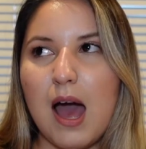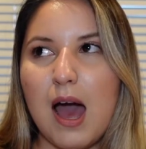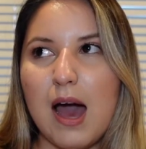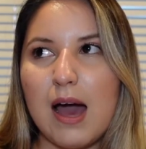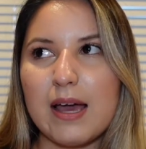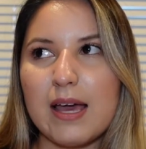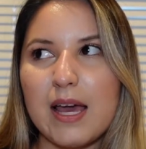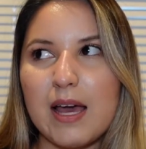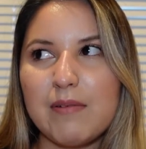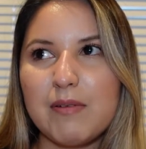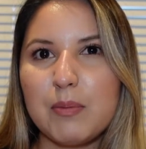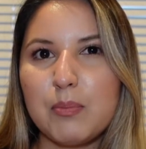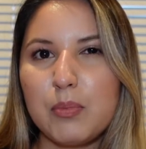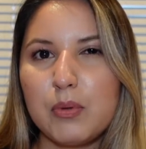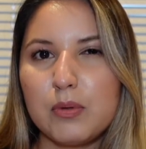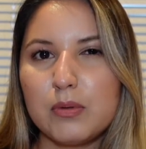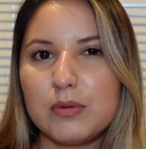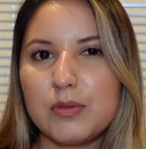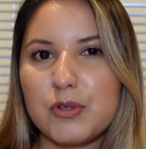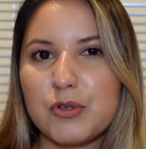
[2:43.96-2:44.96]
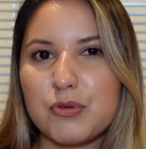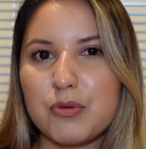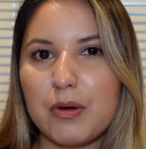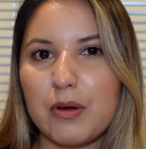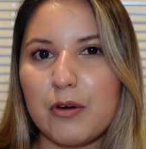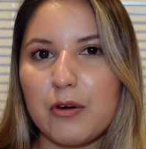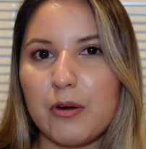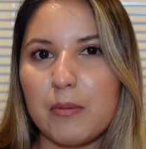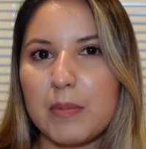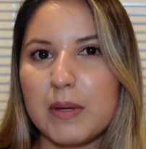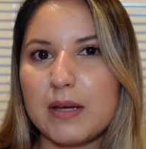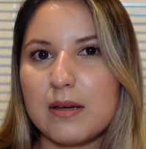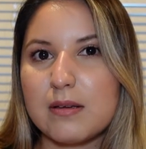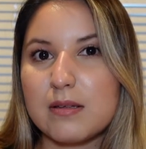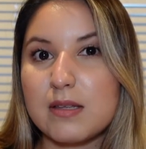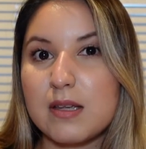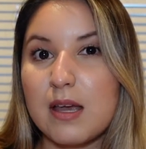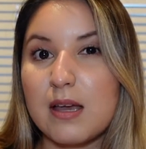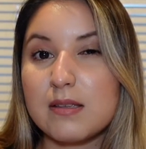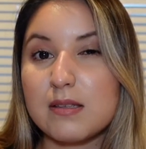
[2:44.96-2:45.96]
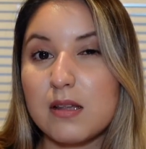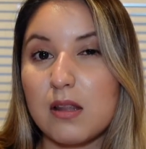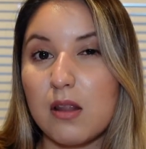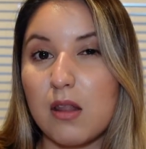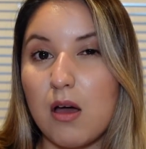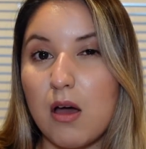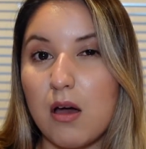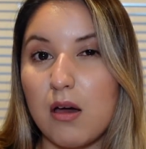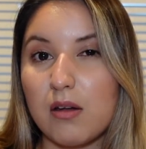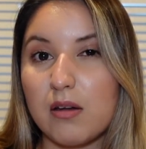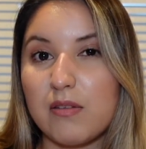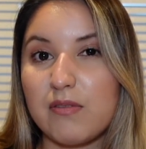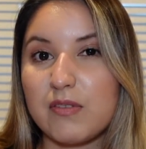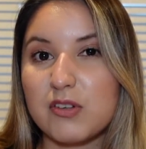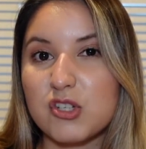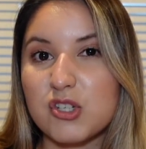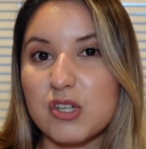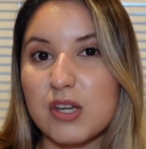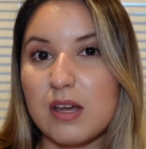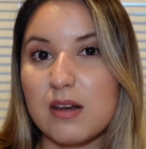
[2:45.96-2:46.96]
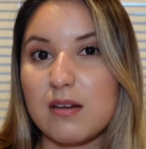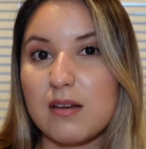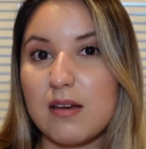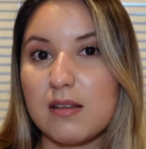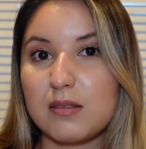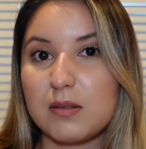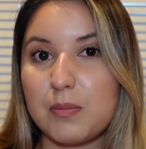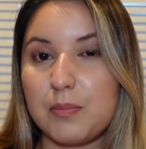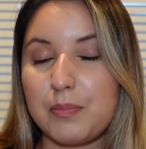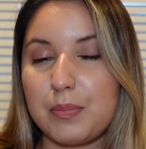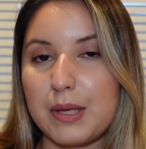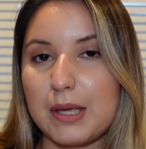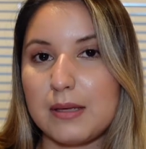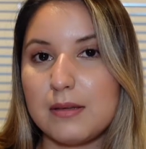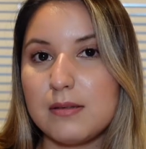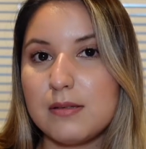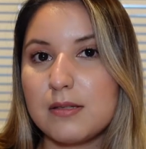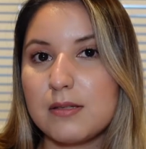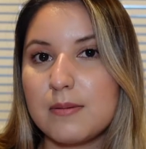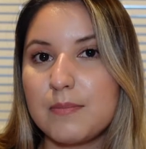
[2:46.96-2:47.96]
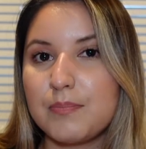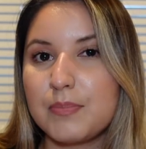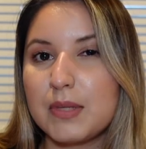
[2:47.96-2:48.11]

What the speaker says: I haven't pulled the trigger because it has a lot of vachetta at the base.